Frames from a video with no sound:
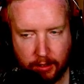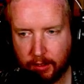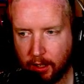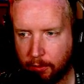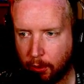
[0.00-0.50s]

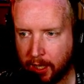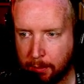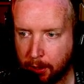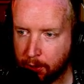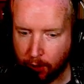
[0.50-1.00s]
Right, I've got to keep
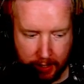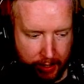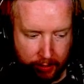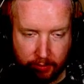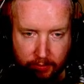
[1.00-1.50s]

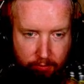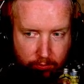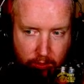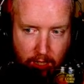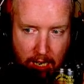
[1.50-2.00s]
hydrating.
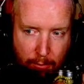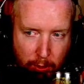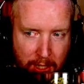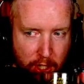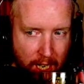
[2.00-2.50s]
Everyone
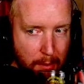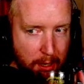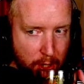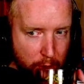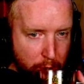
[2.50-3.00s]
in chat, make
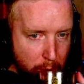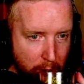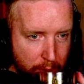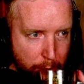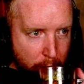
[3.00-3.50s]
sure you are
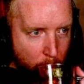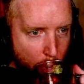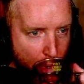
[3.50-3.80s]
as well.